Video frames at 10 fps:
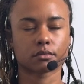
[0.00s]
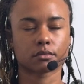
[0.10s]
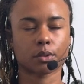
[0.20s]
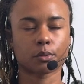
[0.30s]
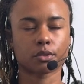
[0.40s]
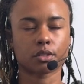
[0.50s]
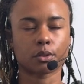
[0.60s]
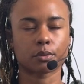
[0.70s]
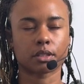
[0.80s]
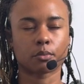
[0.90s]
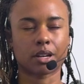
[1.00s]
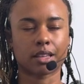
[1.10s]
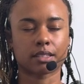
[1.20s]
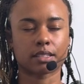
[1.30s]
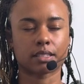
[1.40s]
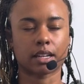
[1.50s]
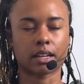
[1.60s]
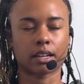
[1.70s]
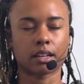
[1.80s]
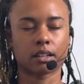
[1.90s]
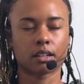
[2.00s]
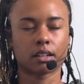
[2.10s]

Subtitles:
And we'll start with the breath today.